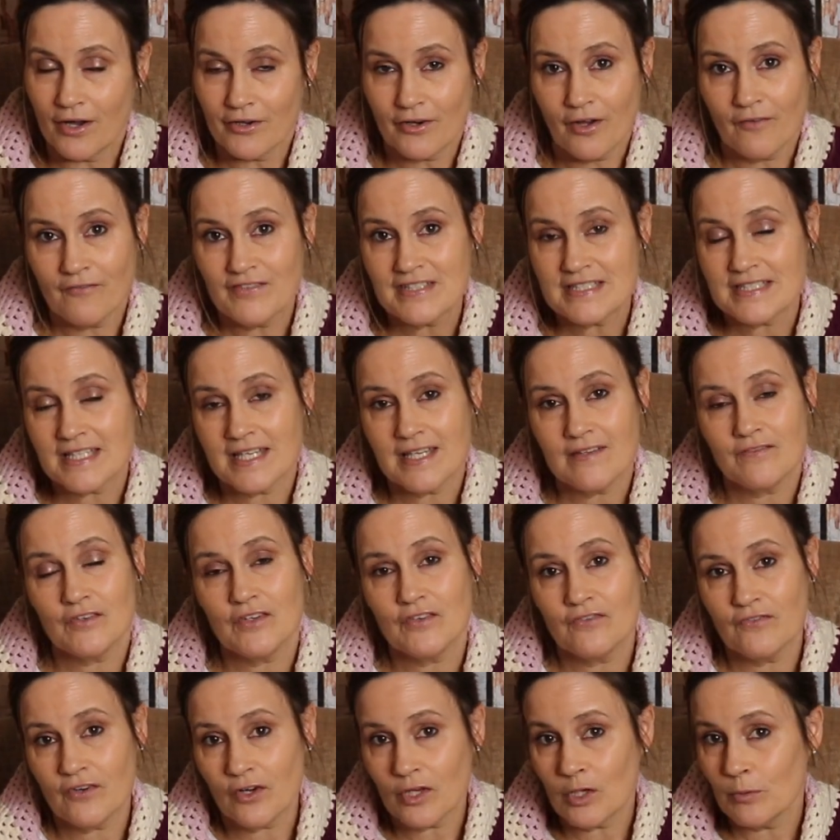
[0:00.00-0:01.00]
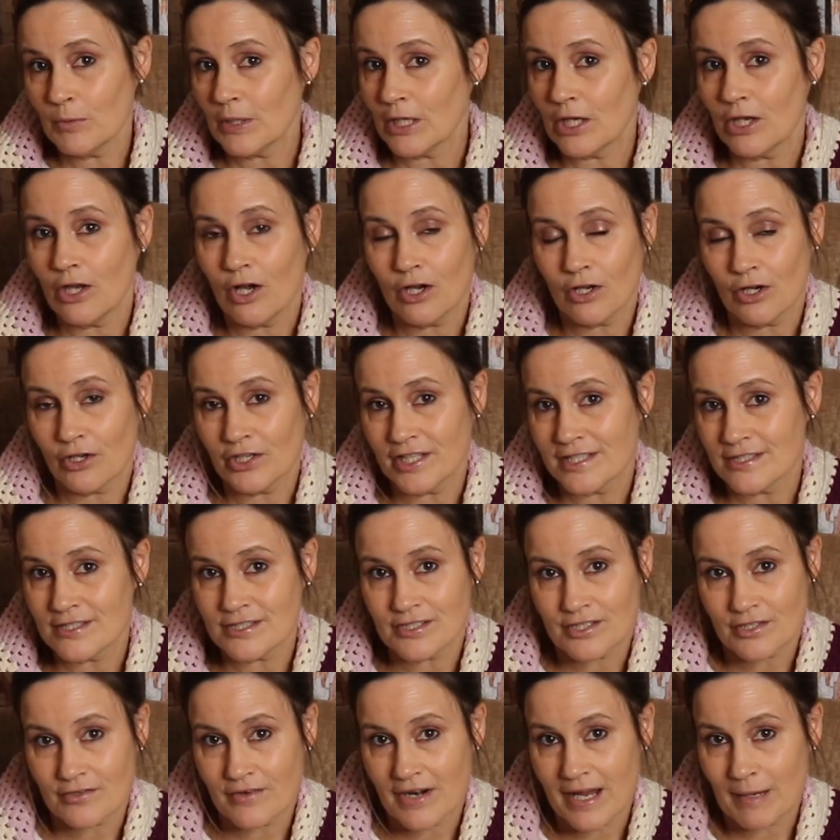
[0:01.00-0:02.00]
And obviously, if you follow me along on
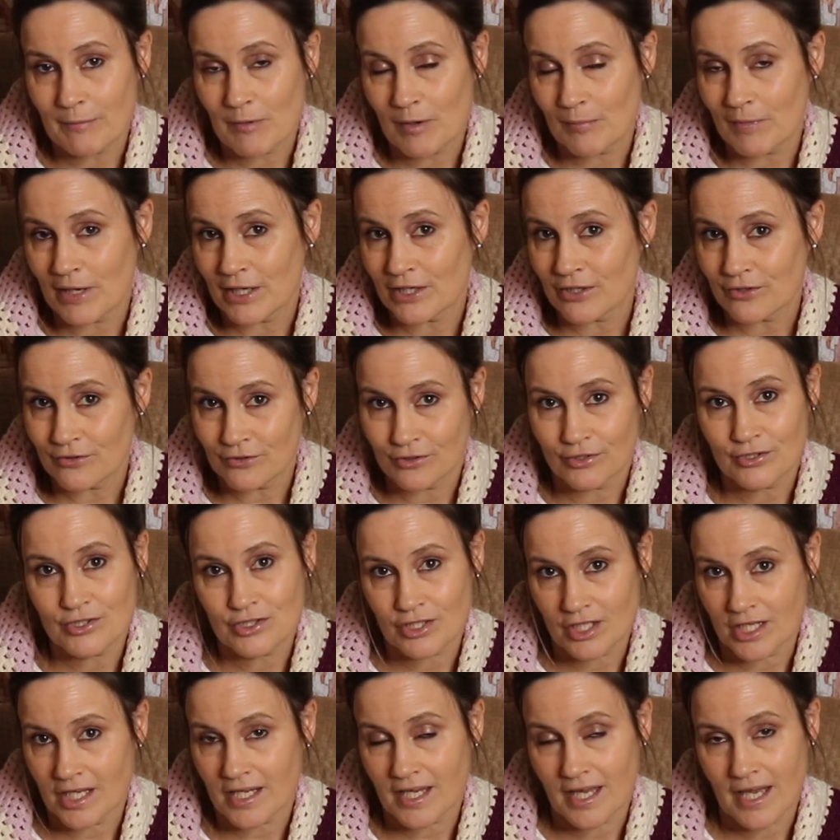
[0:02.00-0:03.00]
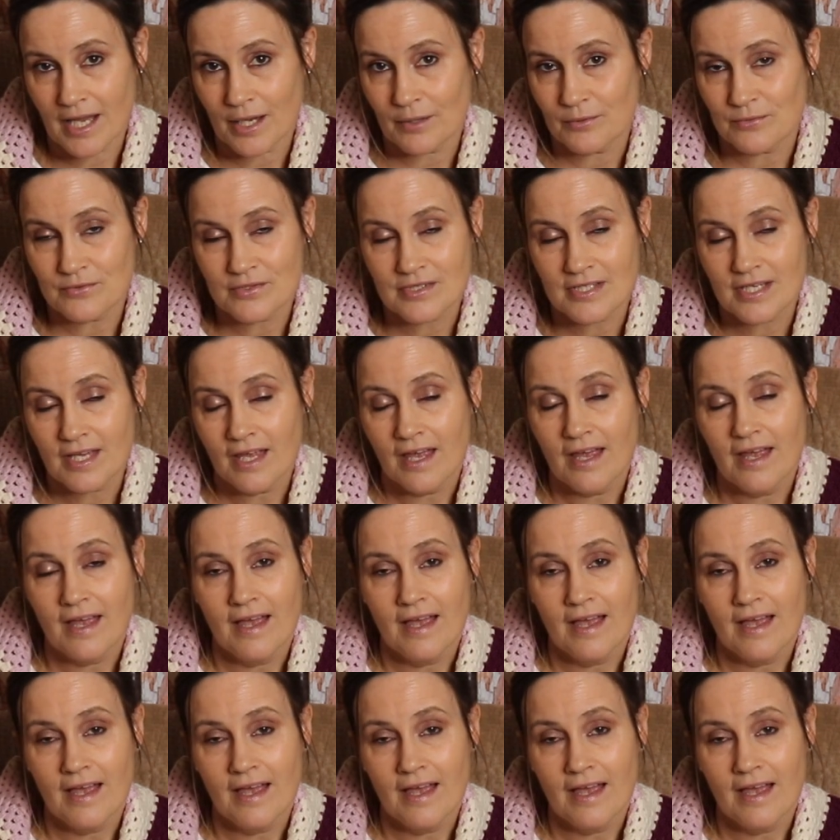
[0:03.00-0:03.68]
Instagram on my crochet account,